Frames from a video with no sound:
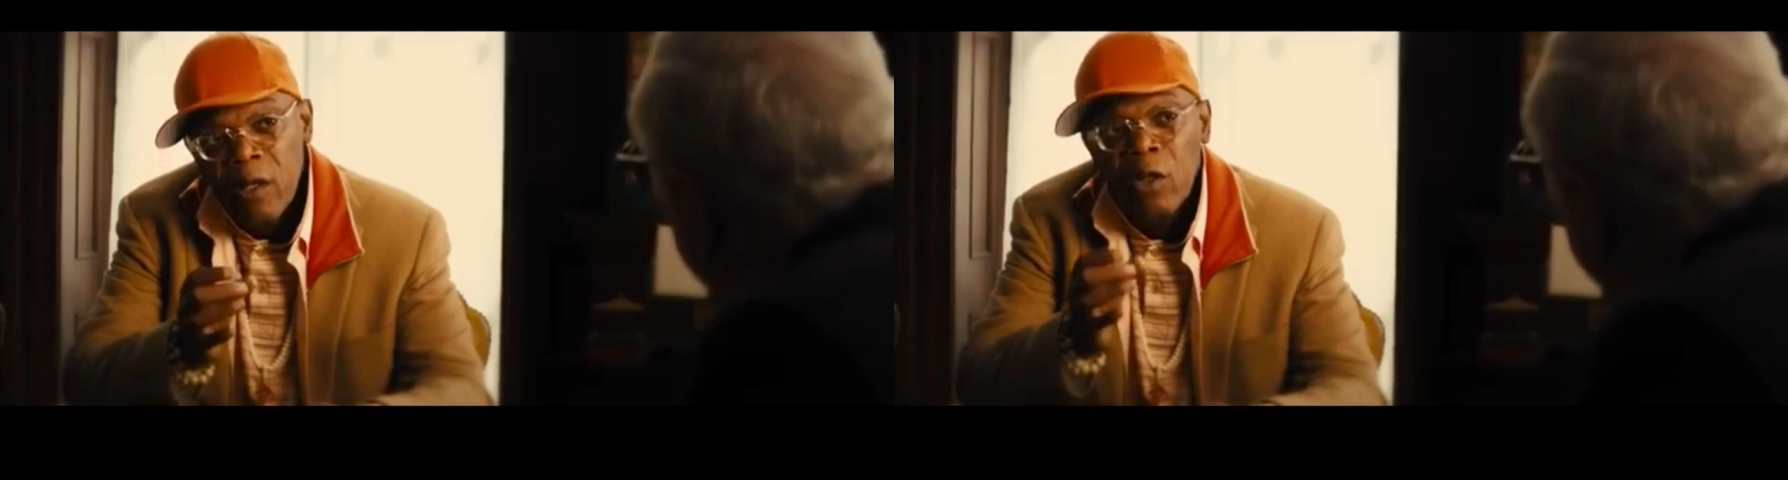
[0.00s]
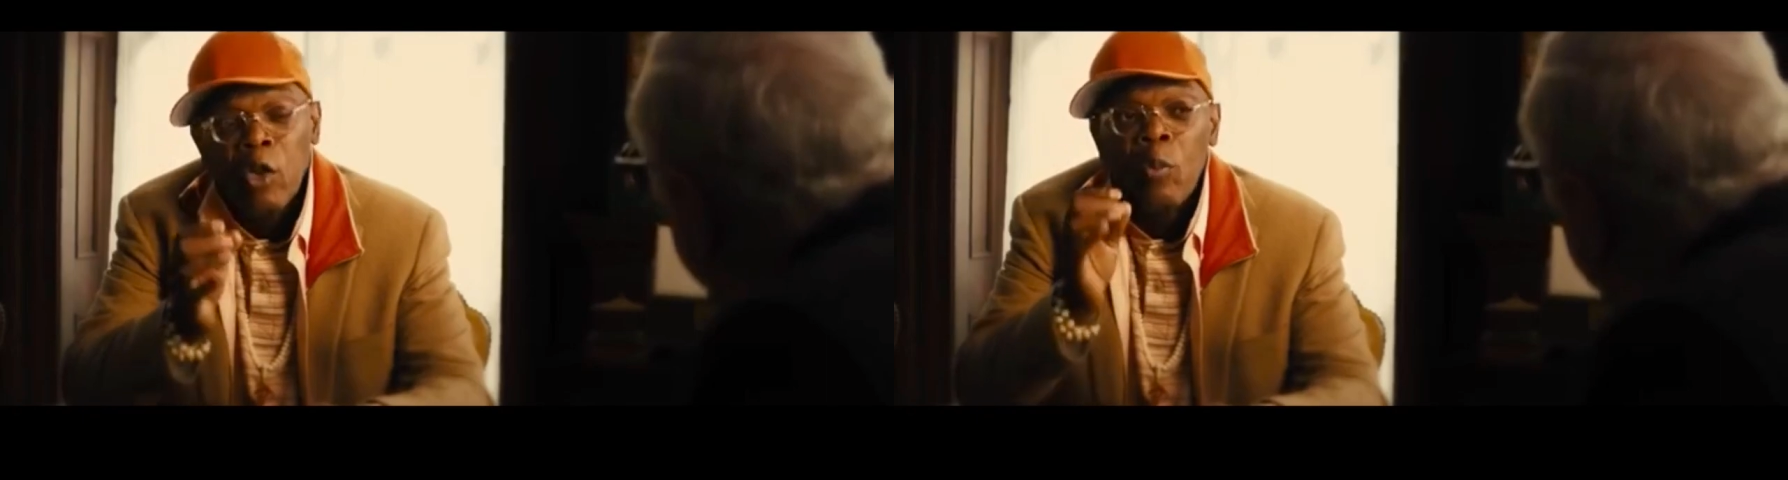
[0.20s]

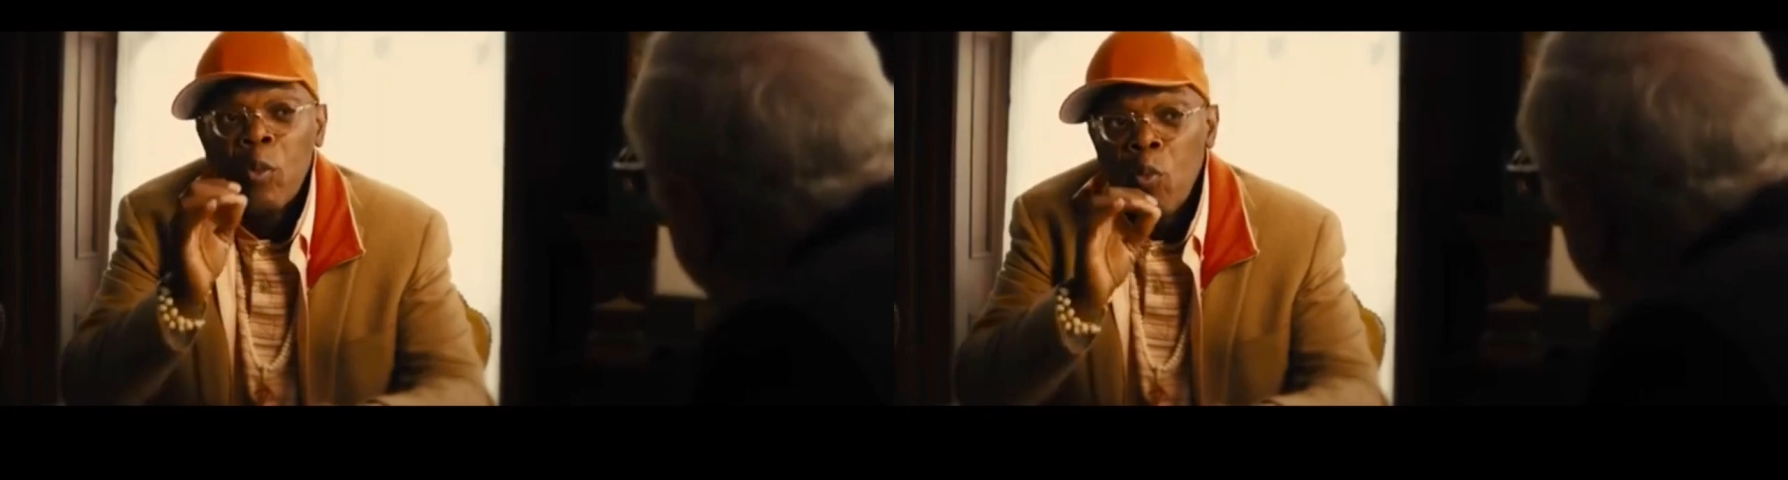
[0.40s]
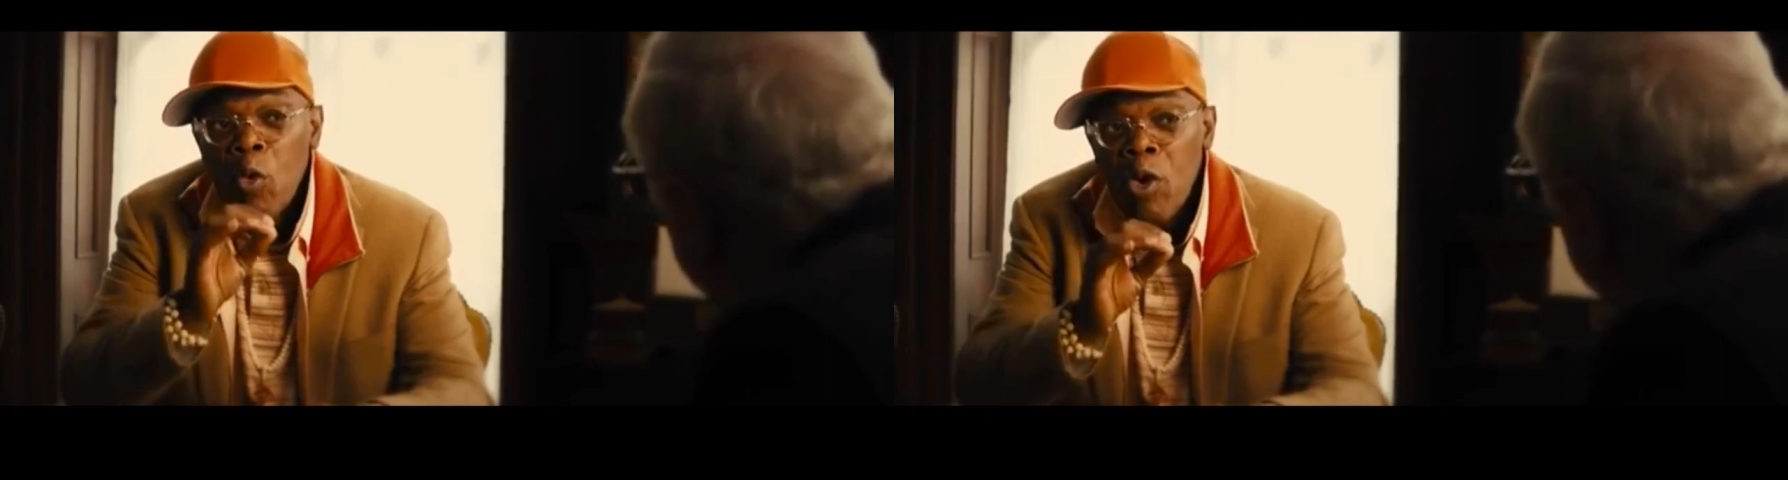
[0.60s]
Global
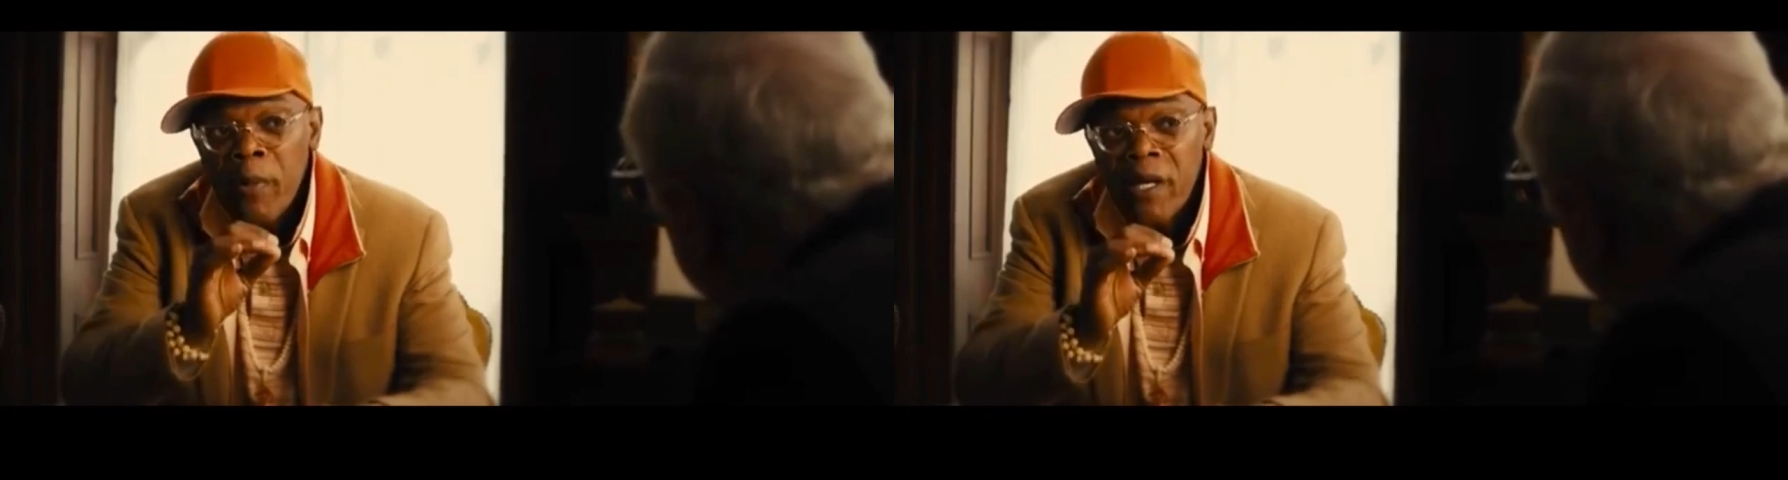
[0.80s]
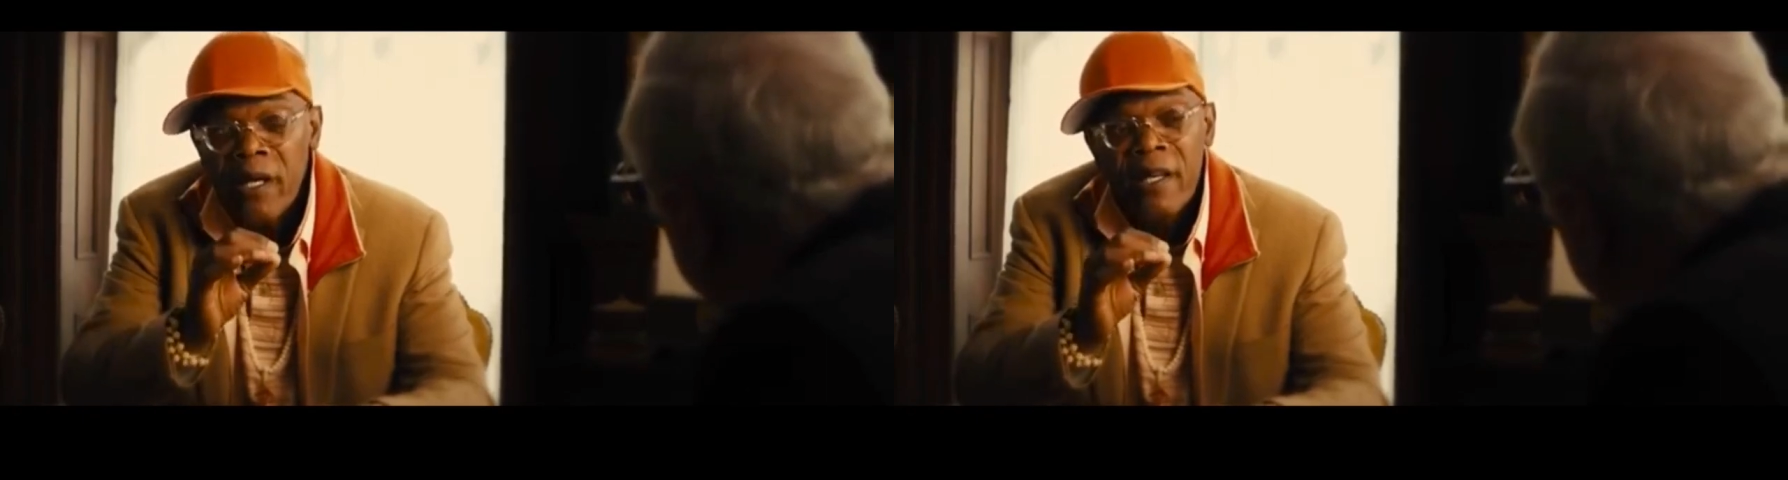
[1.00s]

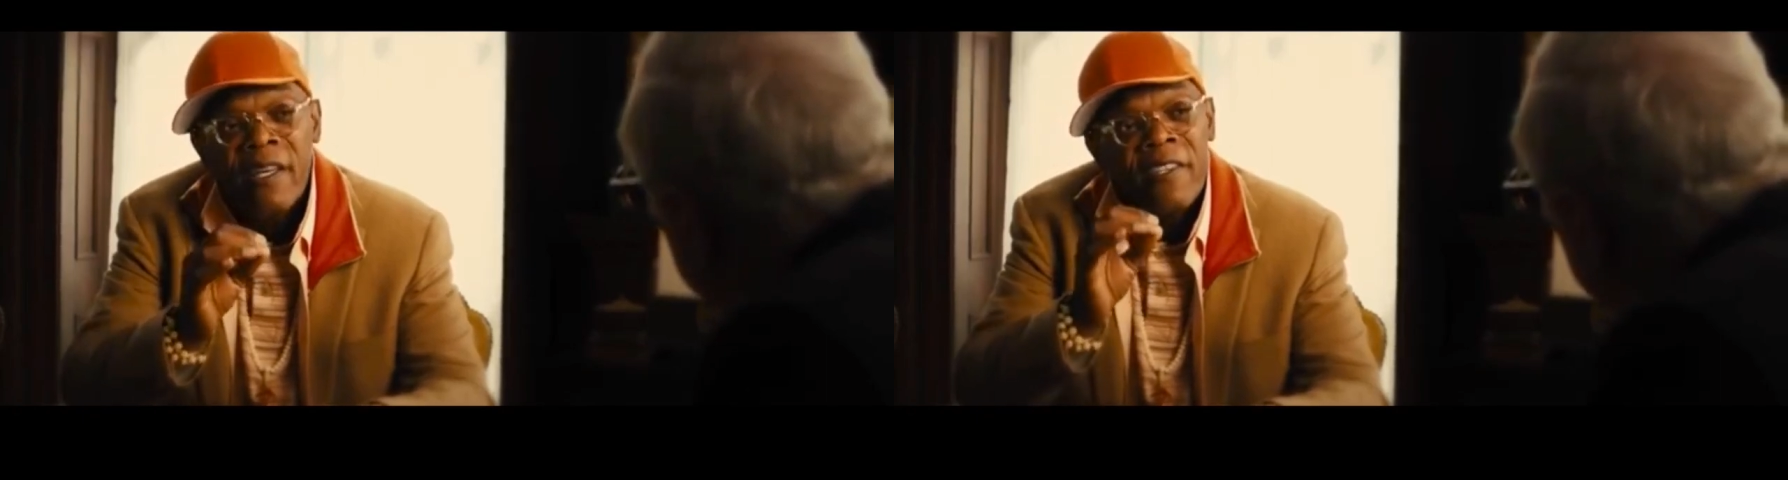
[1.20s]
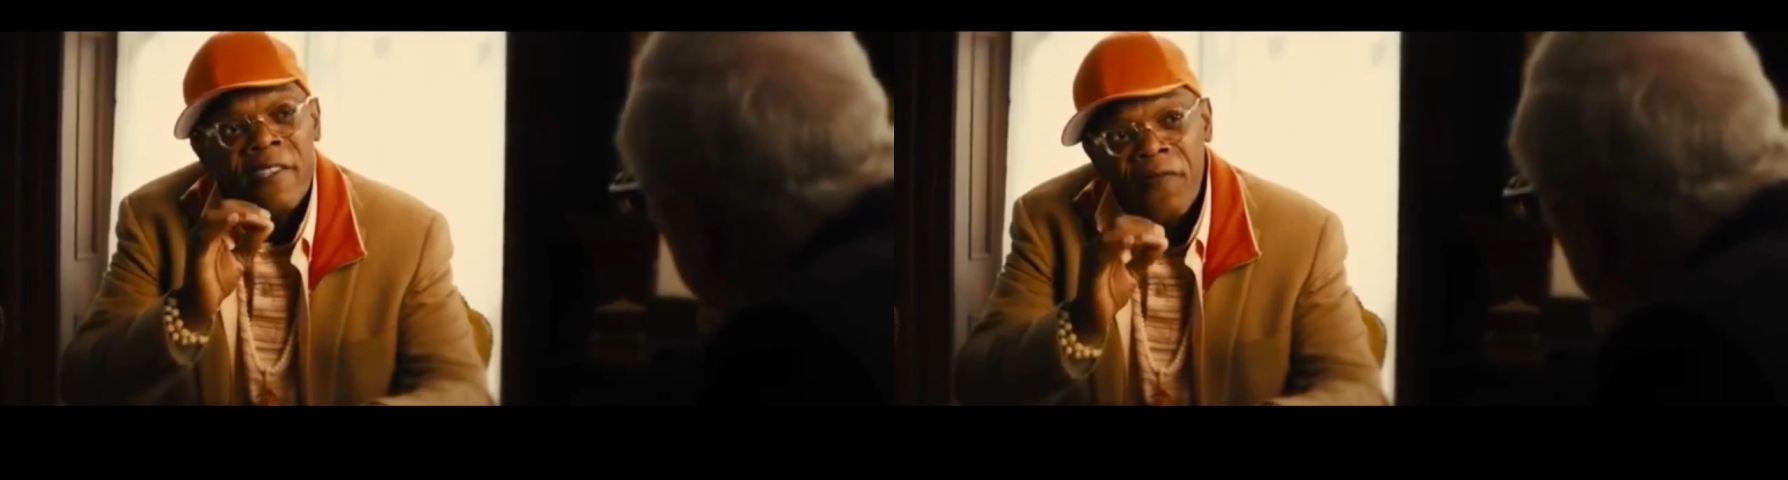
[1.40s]
warming
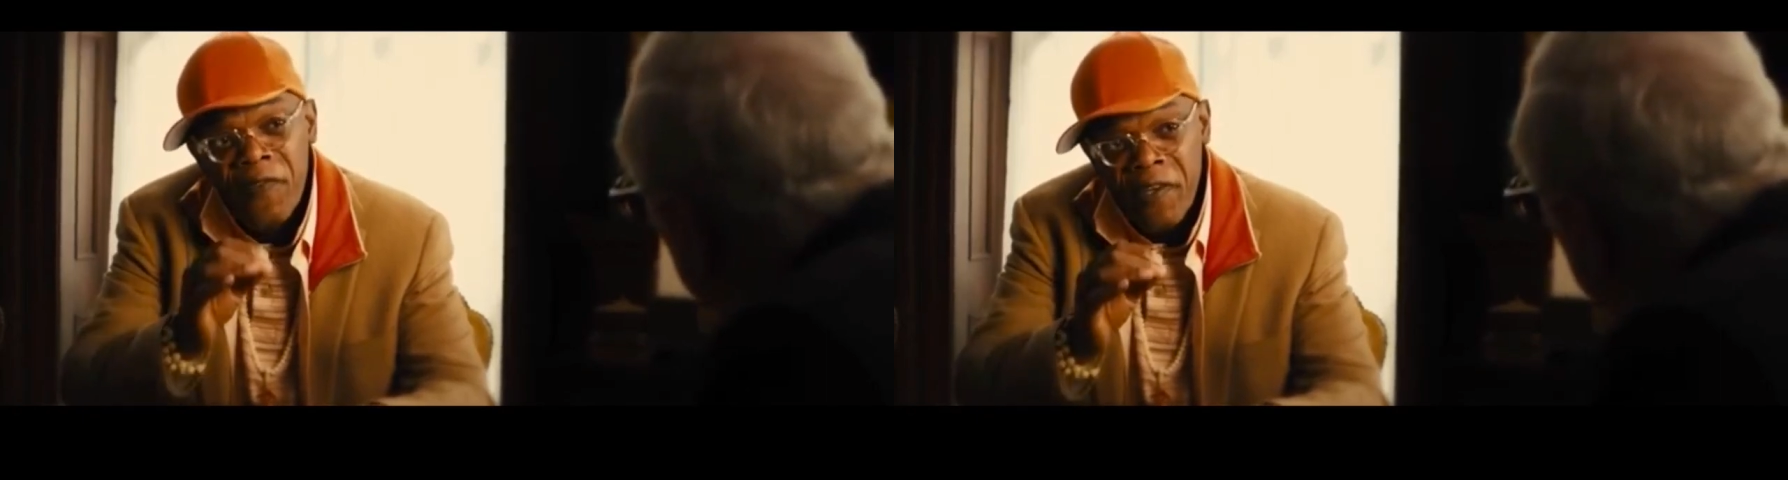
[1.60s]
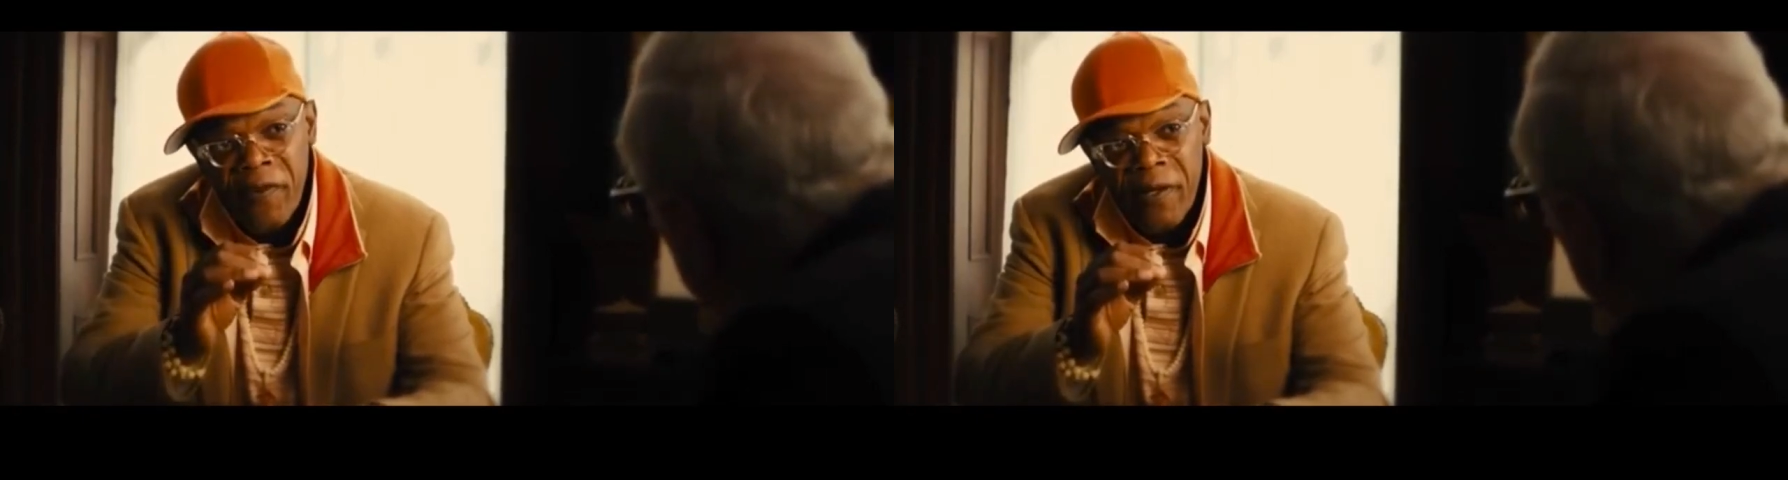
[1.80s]
is the
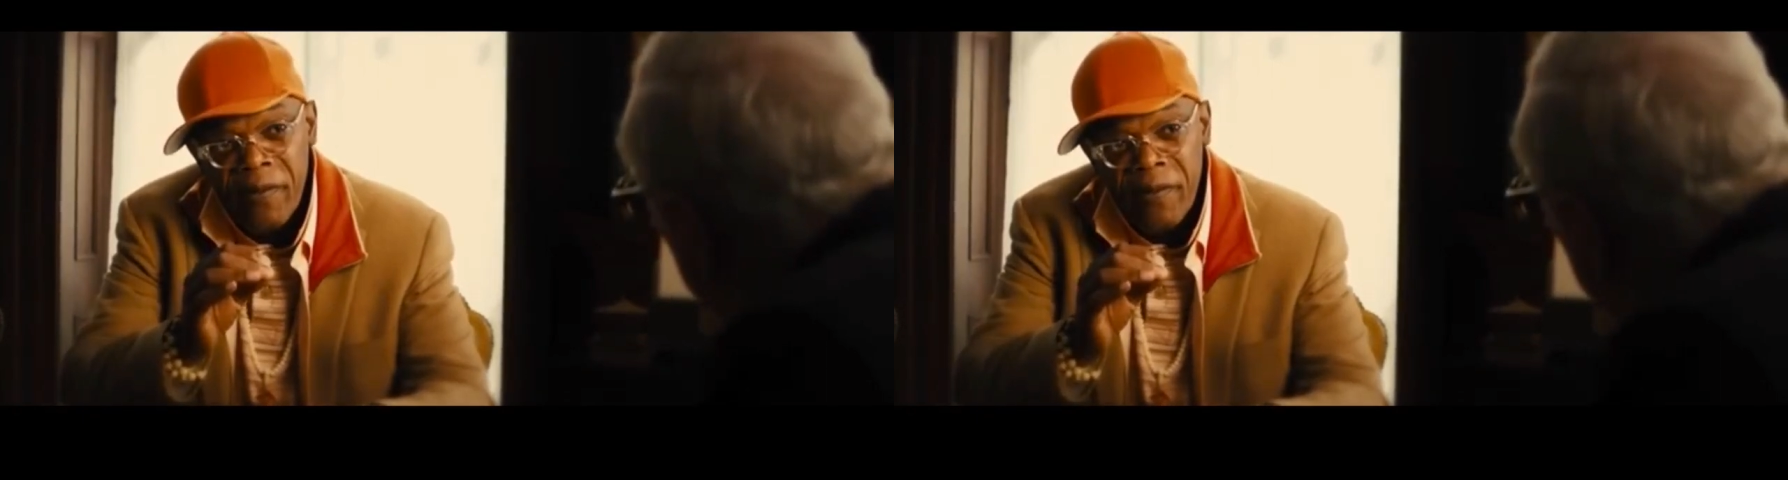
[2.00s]
fever.